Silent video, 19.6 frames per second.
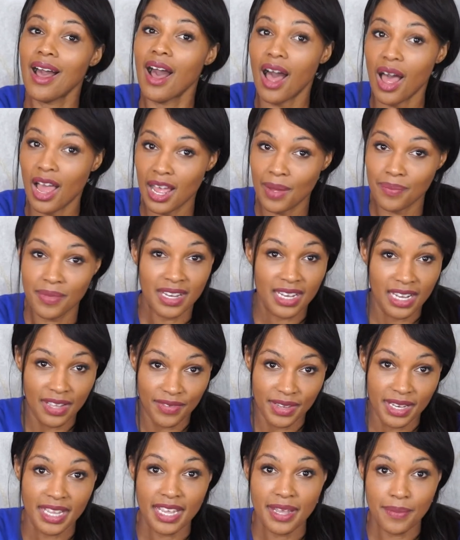I am the
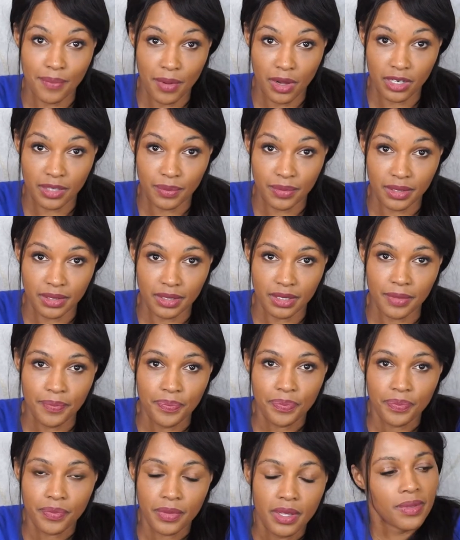living embodiment.
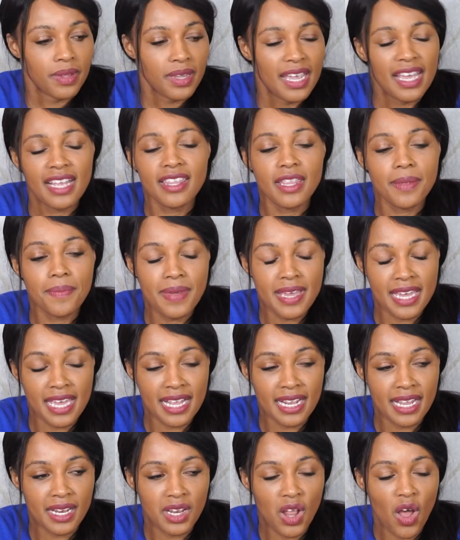In the
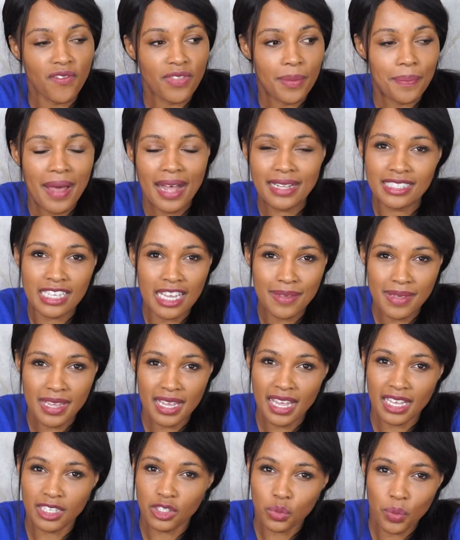beginning of the
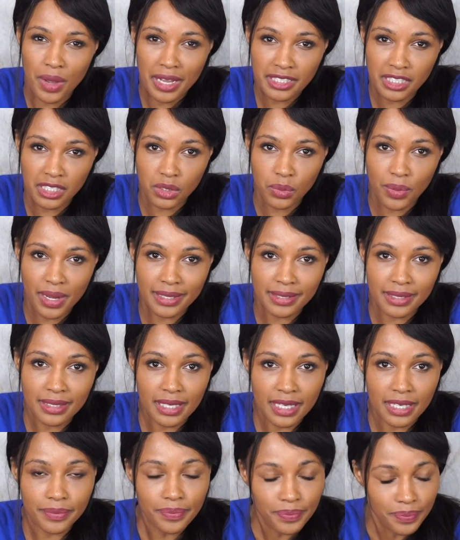pandemic in
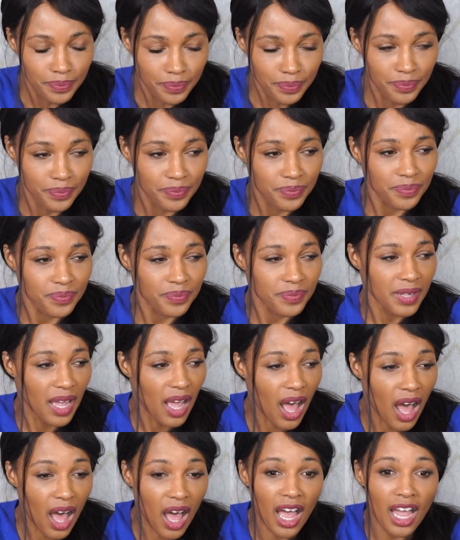2020,
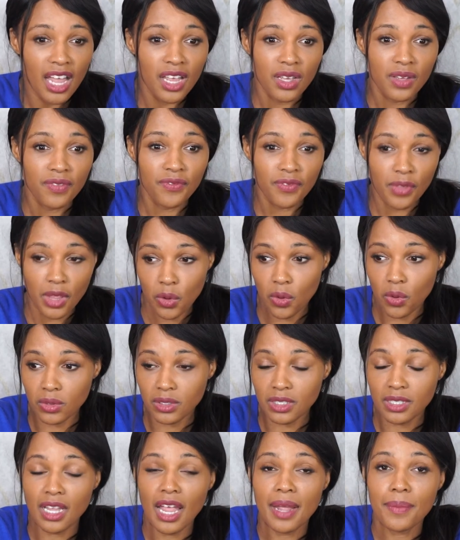I
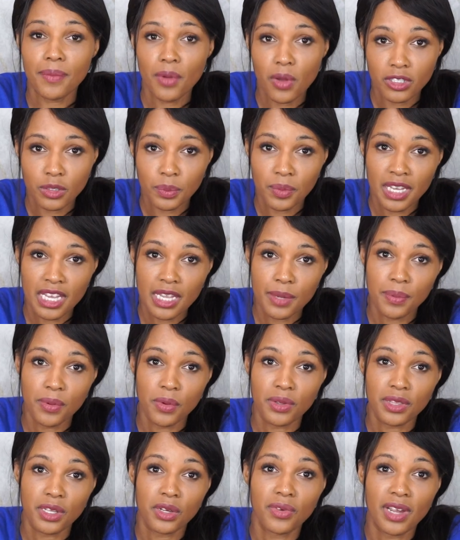thought, like most
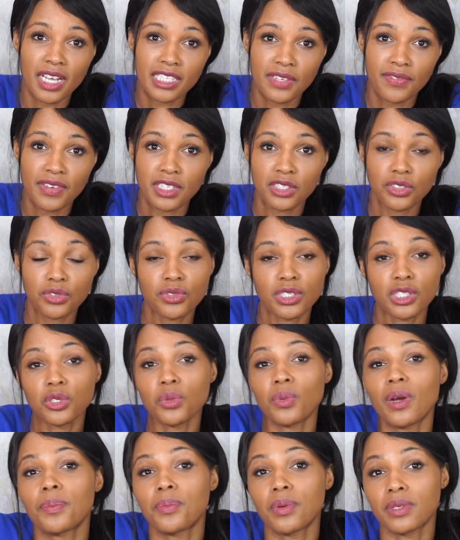people in the creative industries who
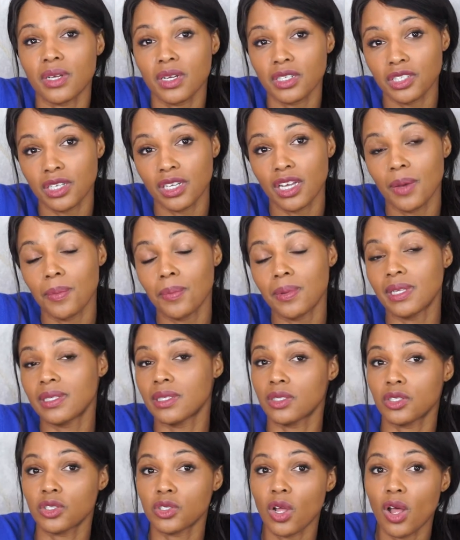have production companies
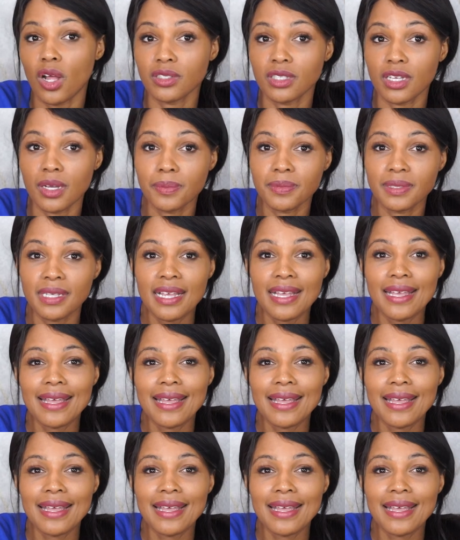and startups,